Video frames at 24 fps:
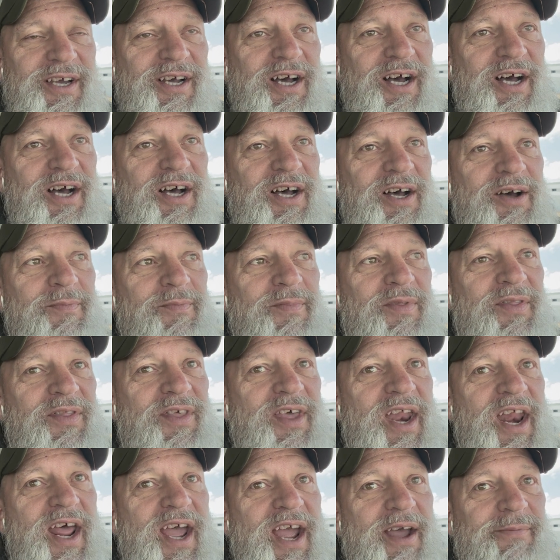um,
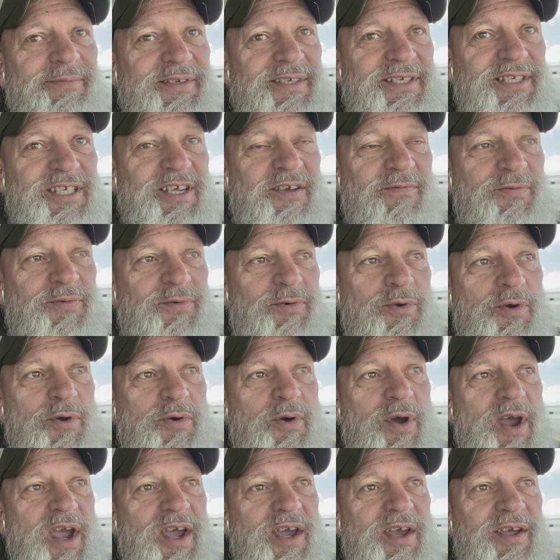that I have to sift
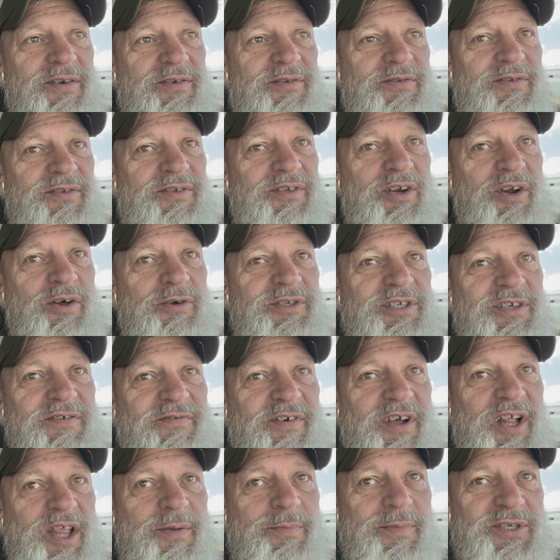through and, you know,
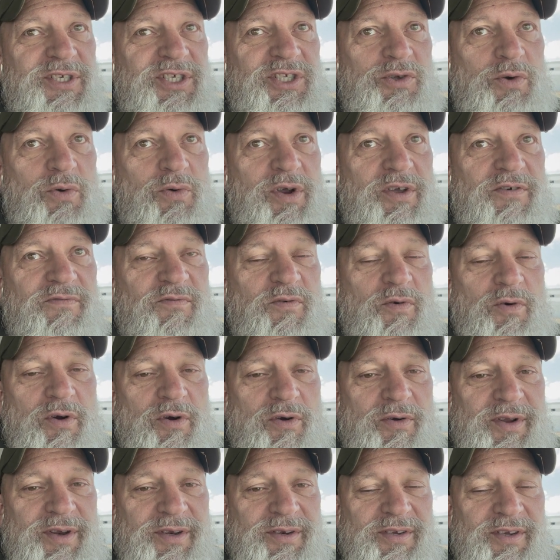develop a story
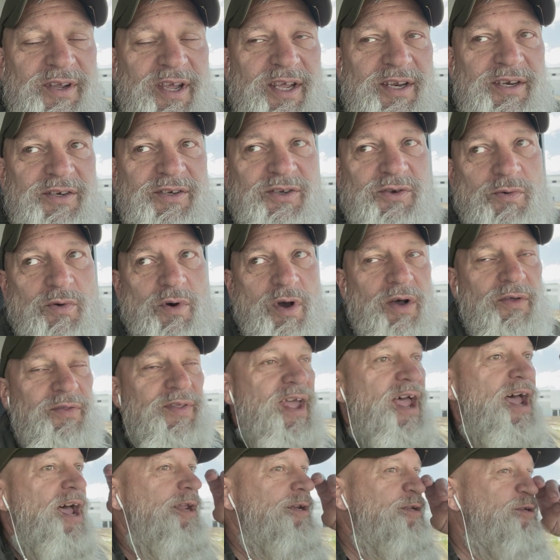for and, and do all
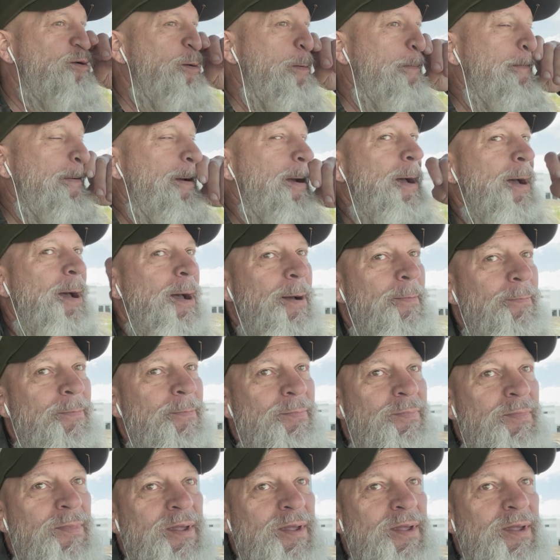that um,